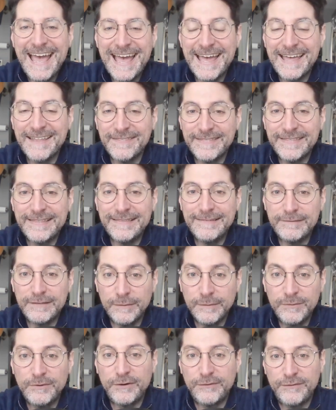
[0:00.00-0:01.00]
And
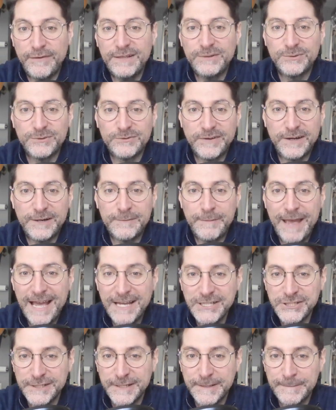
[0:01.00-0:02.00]
some of our fans were very
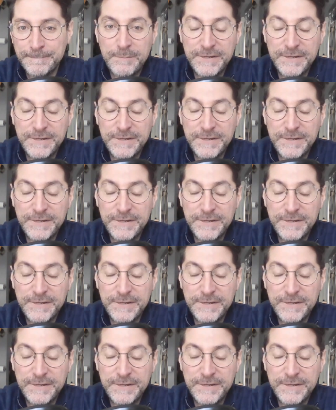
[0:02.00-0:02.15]
passionate.